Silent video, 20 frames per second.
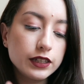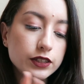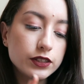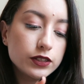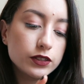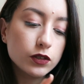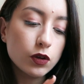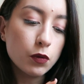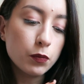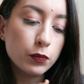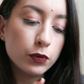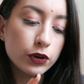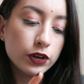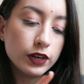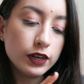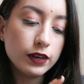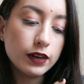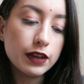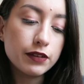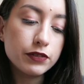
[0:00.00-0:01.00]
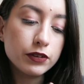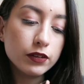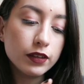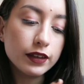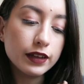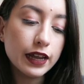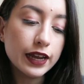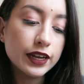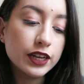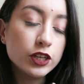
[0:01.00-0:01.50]
it's so pretty i feel
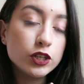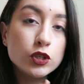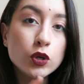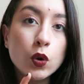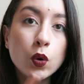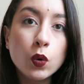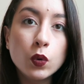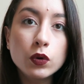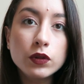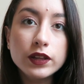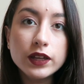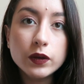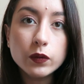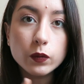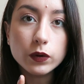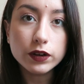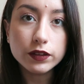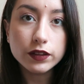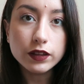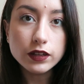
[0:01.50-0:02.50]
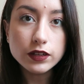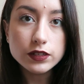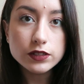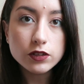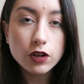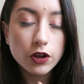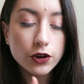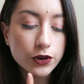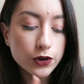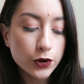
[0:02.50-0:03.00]
like i can totally wear
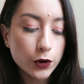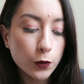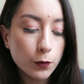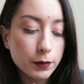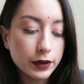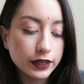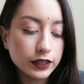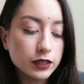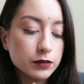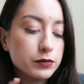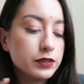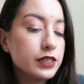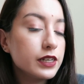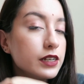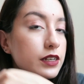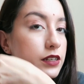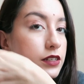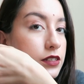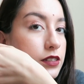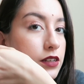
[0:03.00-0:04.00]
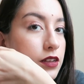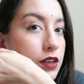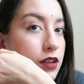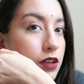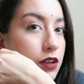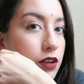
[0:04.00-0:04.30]
this on no makeup days